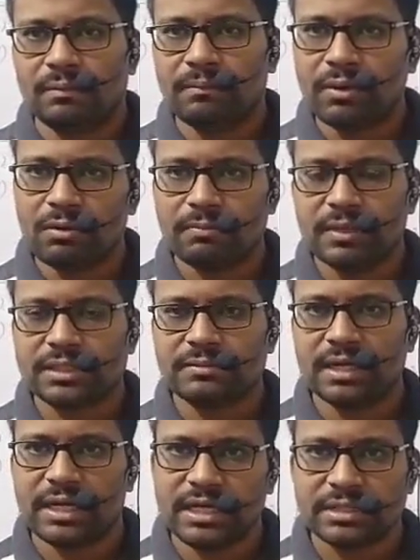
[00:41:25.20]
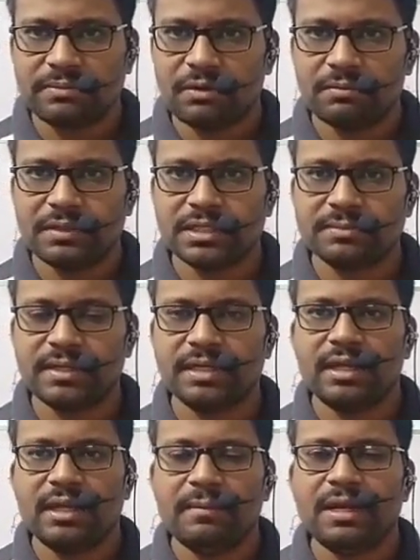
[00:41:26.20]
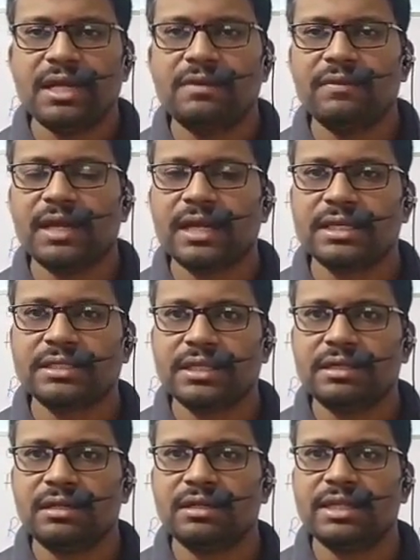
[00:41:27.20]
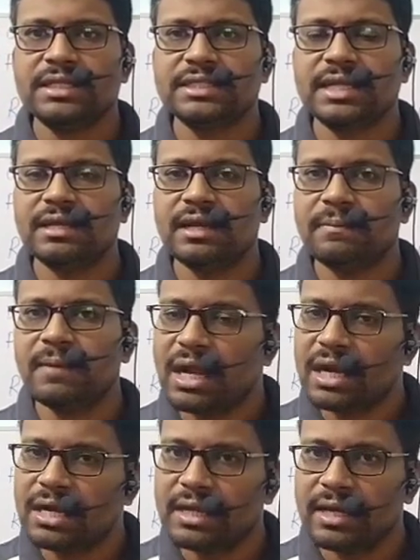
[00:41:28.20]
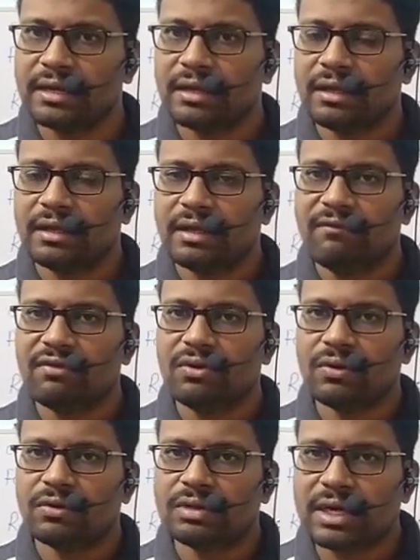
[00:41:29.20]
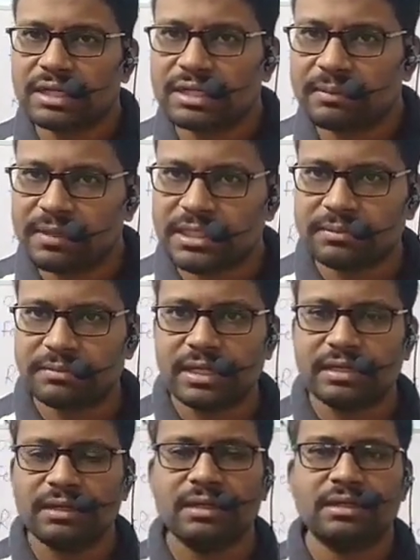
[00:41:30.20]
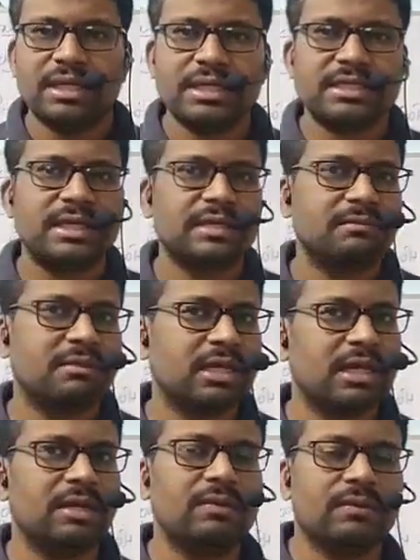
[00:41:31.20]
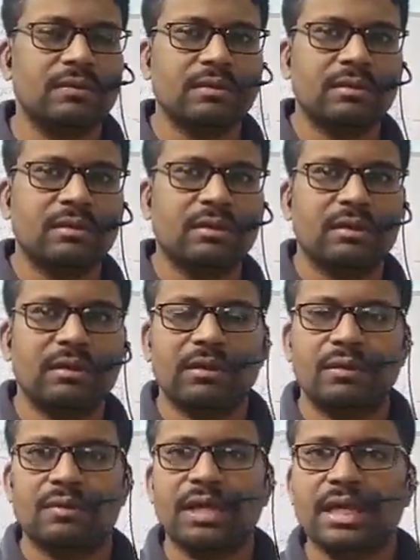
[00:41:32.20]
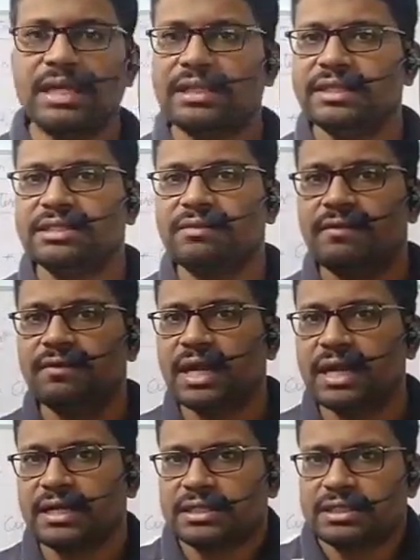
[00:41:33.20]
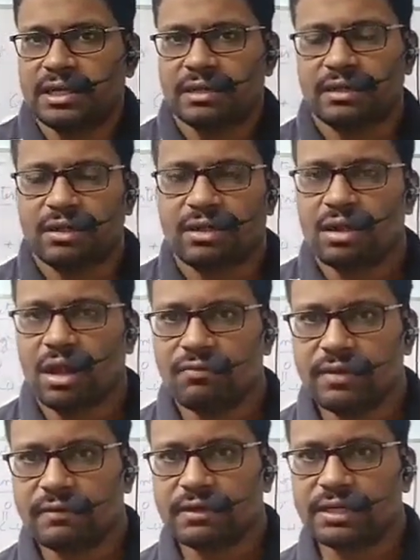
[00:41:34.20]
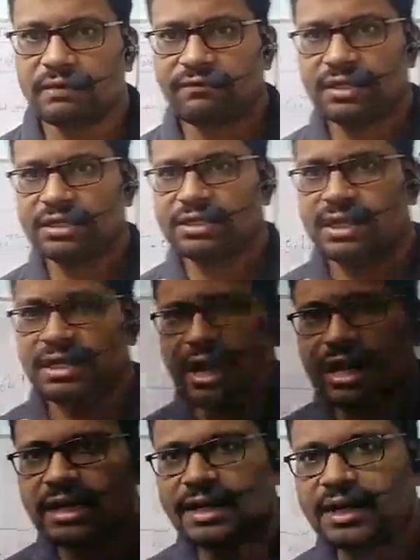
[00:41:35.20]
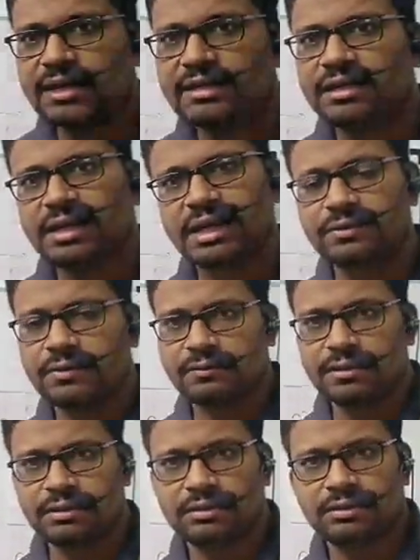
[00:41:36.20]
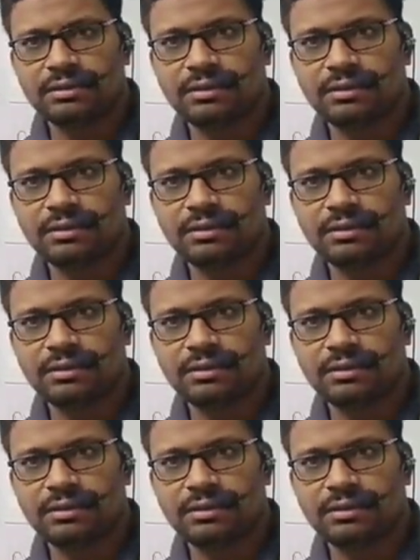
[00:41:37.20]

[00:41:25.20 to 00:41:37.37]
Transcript: brown precipitate, reddish brown precipitate, immediately you can understand that is contained by aldehyde. If you don't get the precipitate, that is nothing but ketone. Okay, in this way we can understand how we will differentiate aldehyde and ketone.